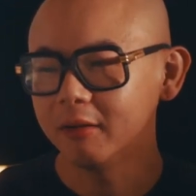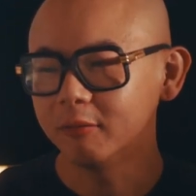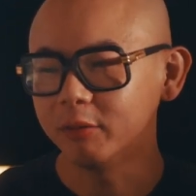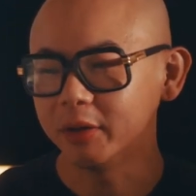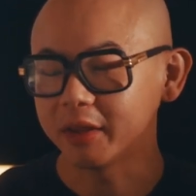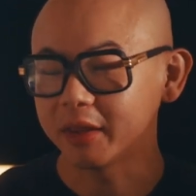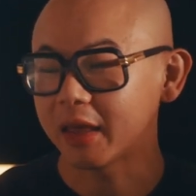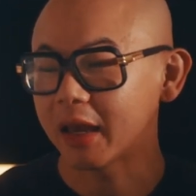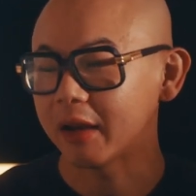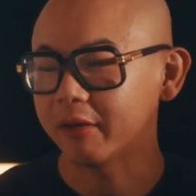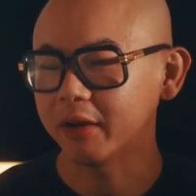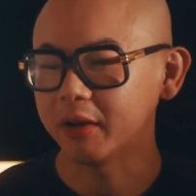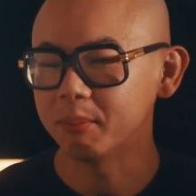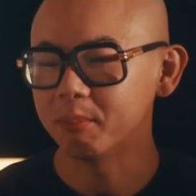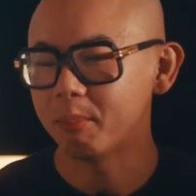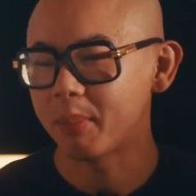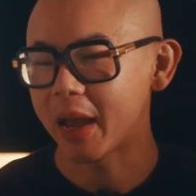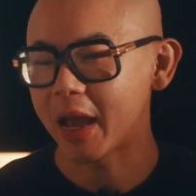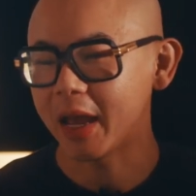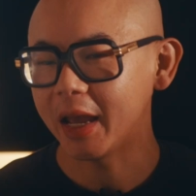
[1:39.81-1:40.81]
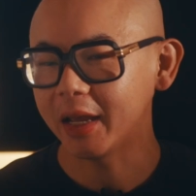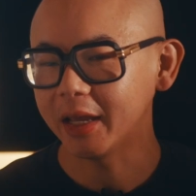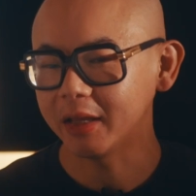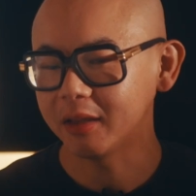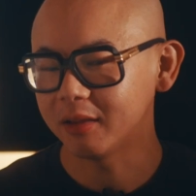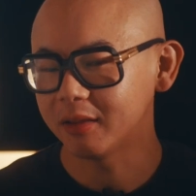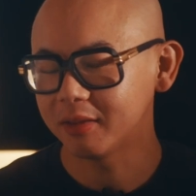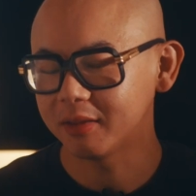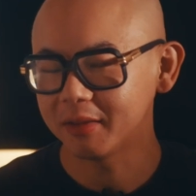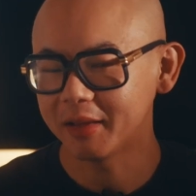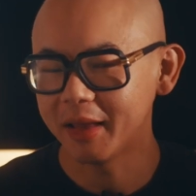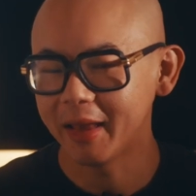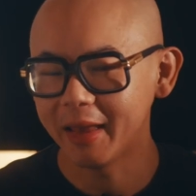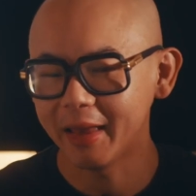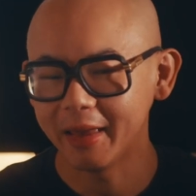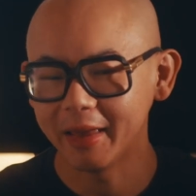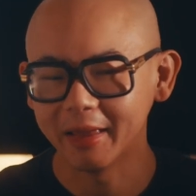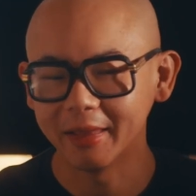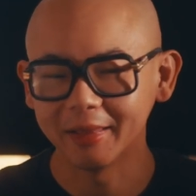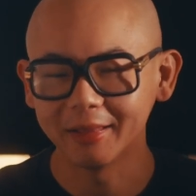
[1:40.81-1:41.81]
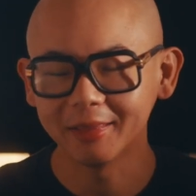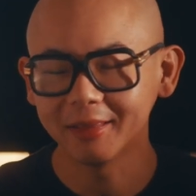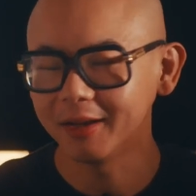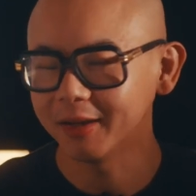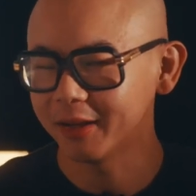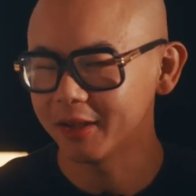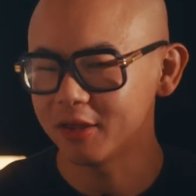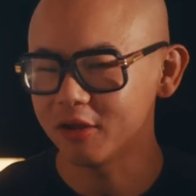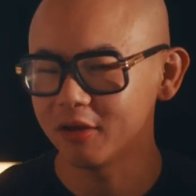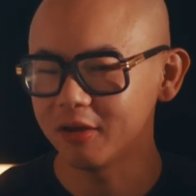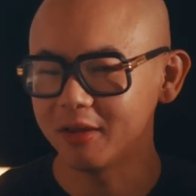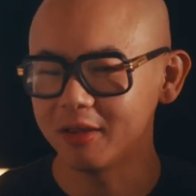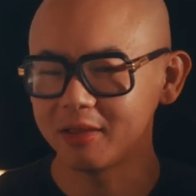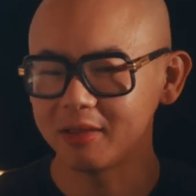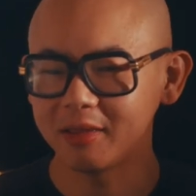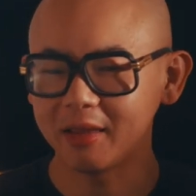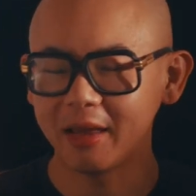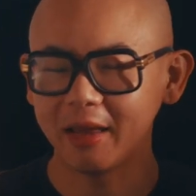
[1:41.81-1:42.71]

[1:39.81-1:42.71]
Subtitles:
with carrying bags and luggages,